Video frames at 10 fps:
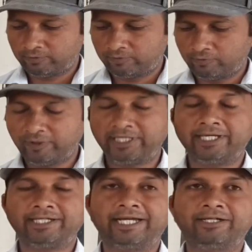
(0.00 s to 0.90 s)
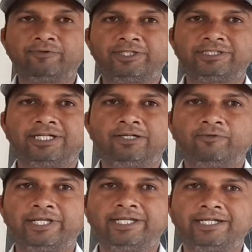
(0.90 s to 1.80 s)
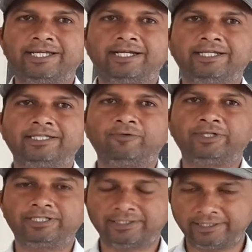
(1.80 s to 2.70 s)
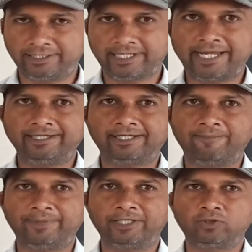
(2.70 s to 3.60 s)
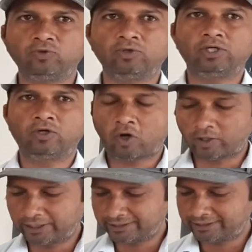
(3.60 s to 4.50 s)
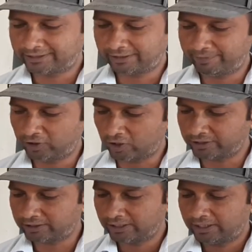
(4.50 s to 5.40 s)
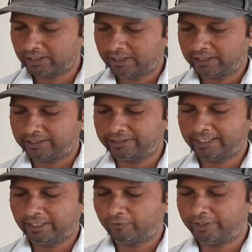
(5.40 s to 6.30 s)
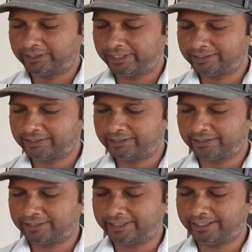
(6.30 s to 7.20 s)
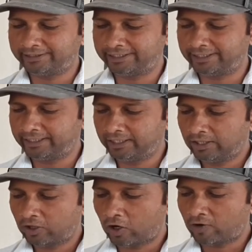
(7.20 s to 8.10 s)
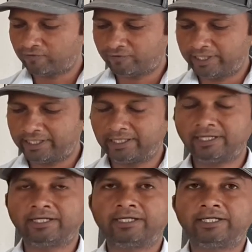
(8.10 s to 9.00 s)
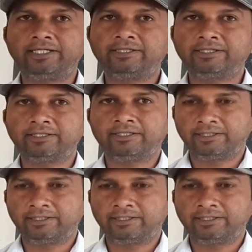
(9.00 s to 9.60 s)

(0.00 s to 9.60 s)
we hear that whistle very clearly in the winter season and compared to other seasons, because in the winter season the density of air is